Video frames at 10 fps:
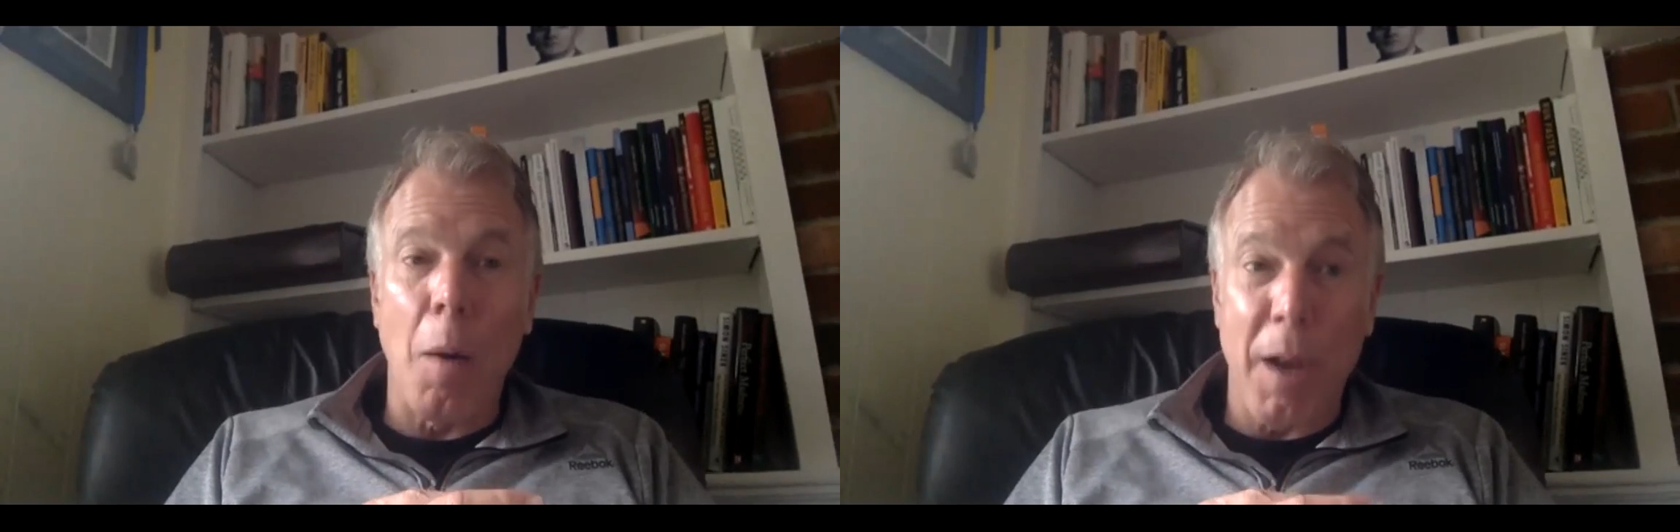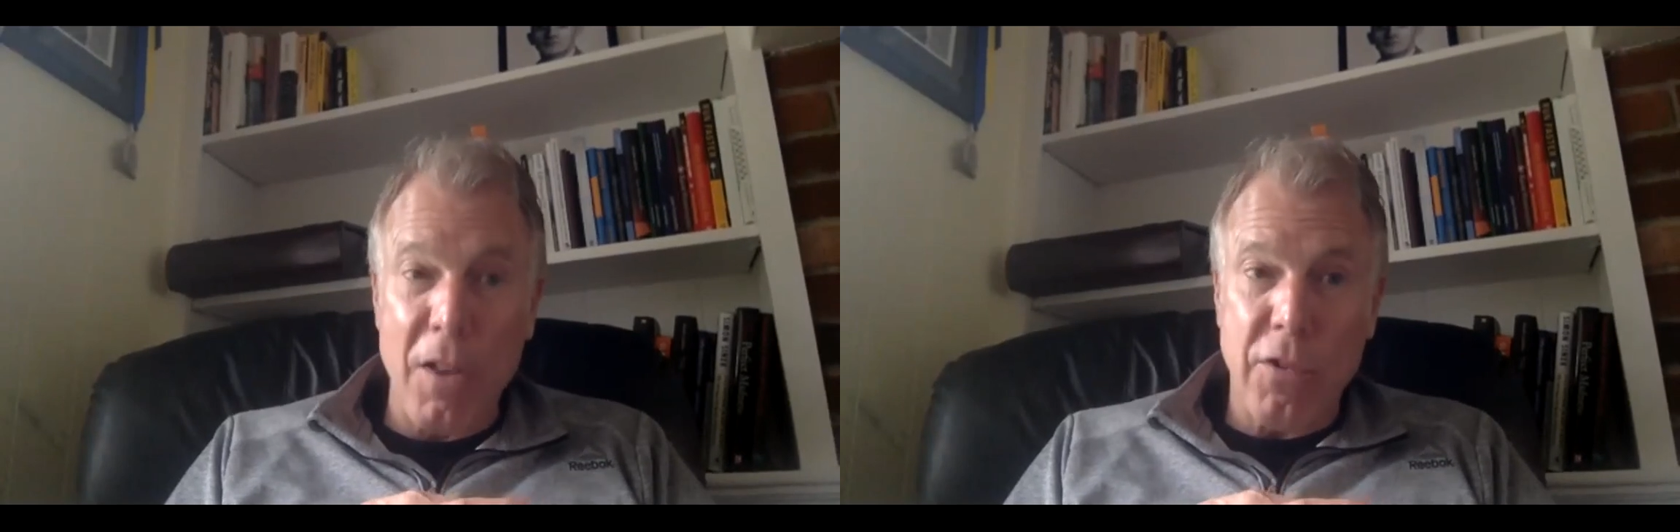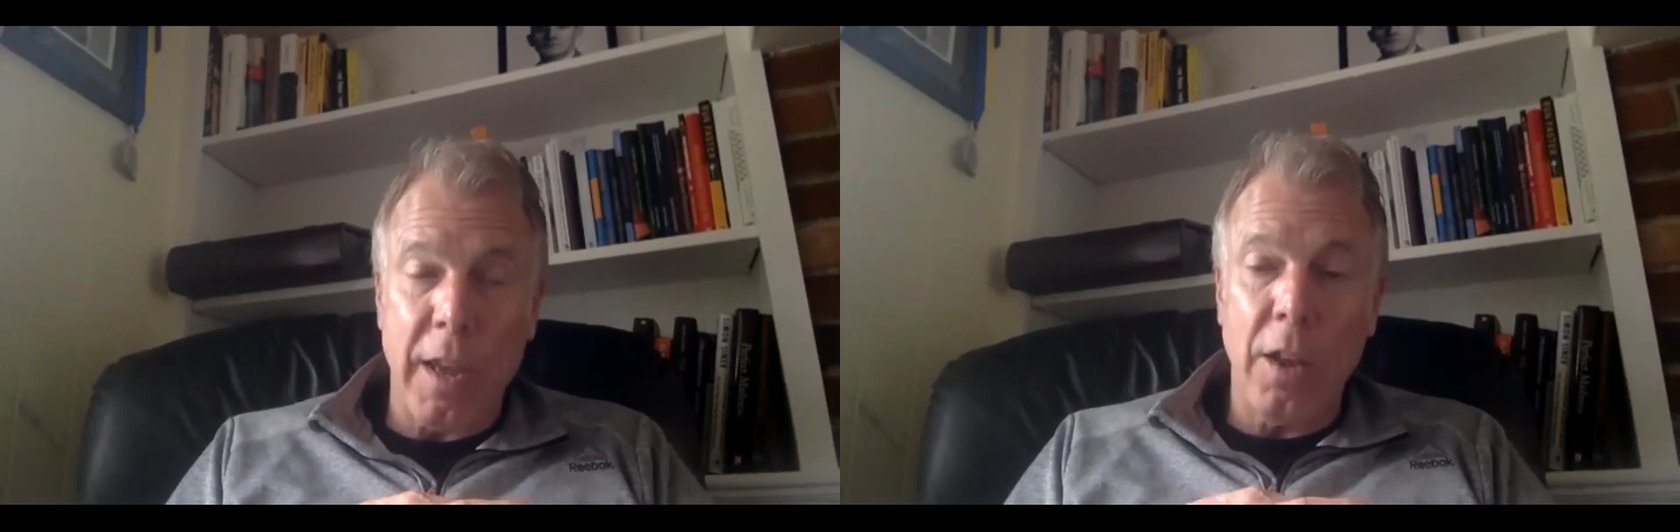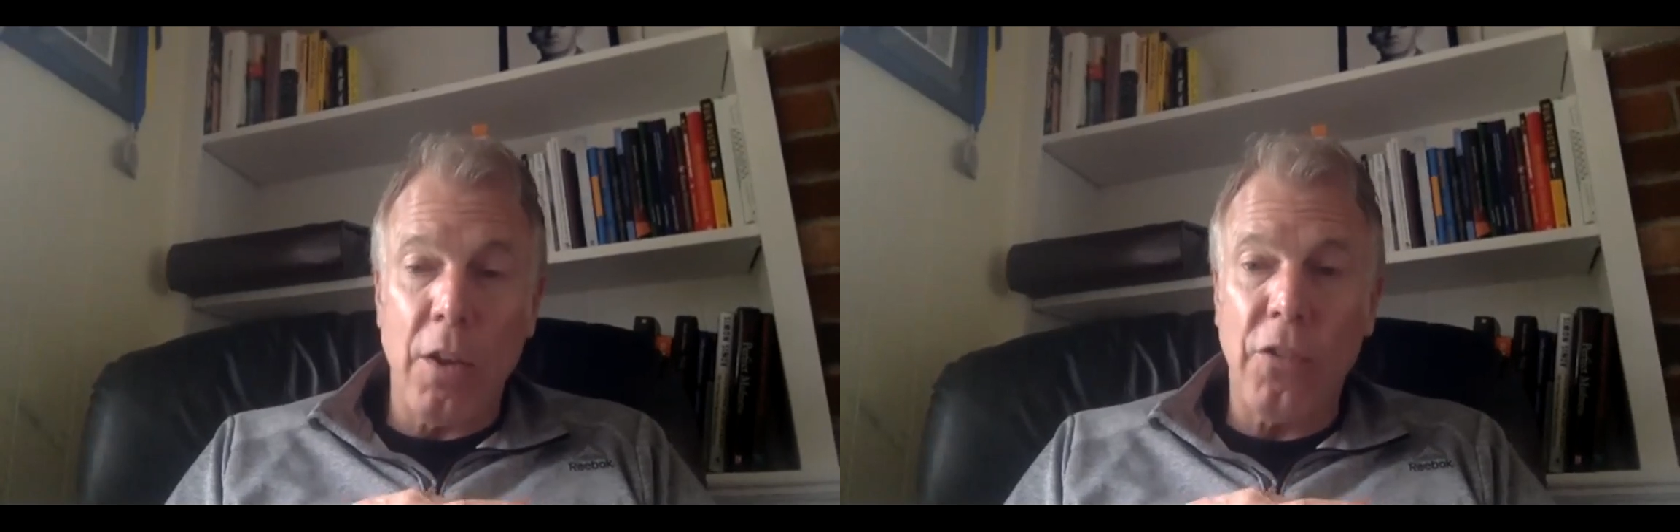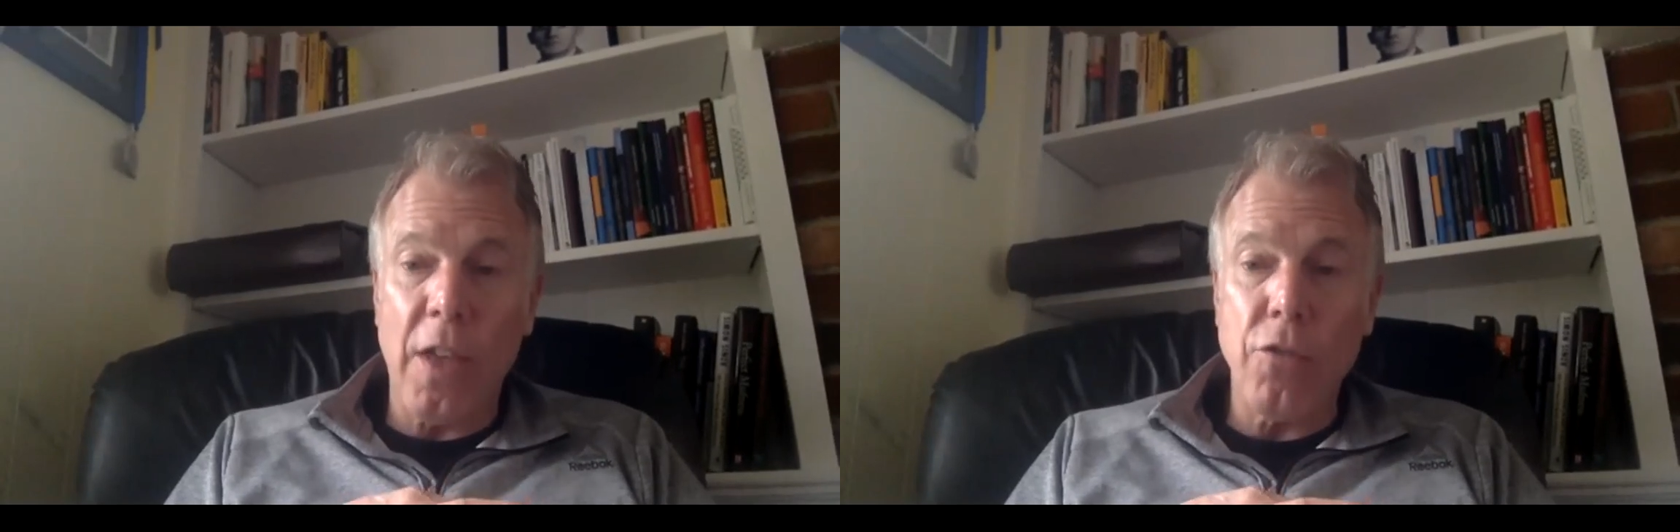budget,
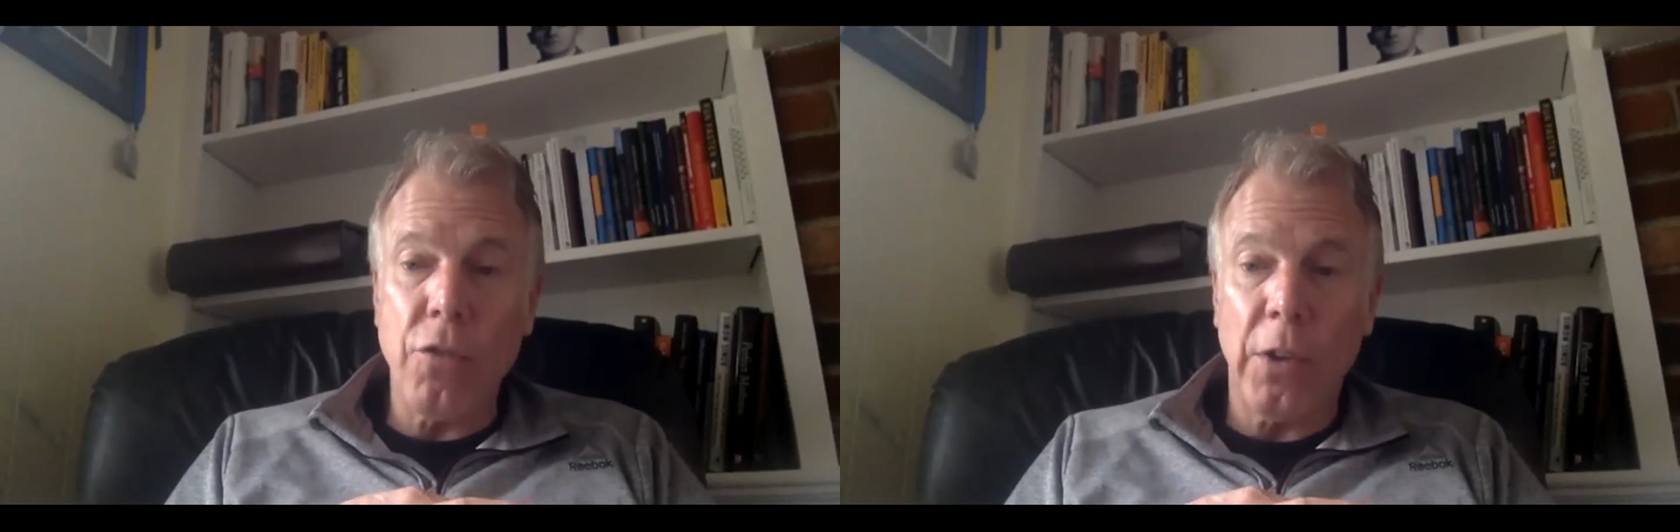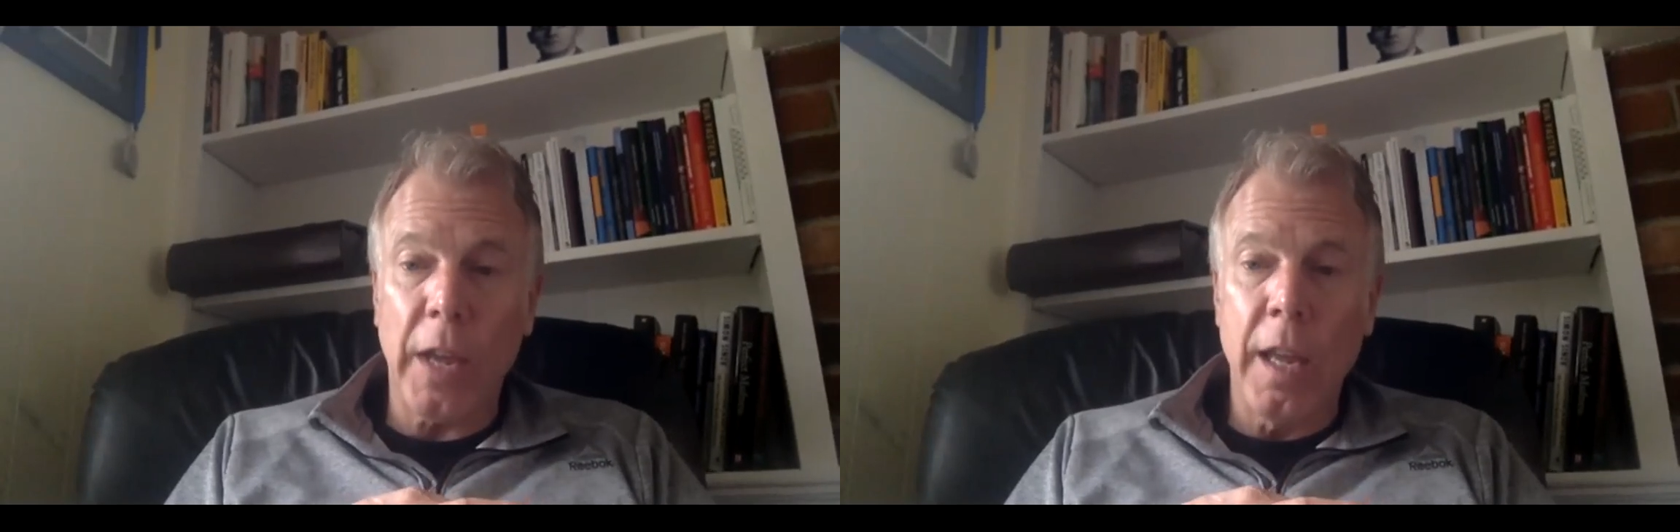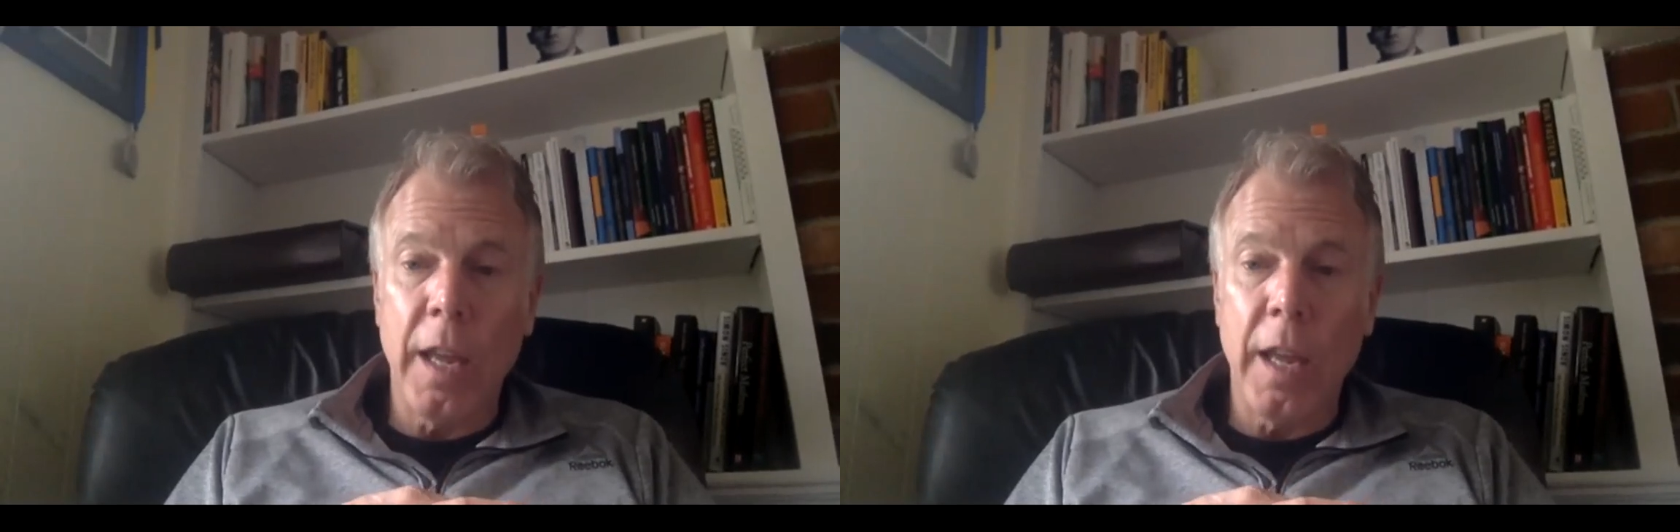essentially.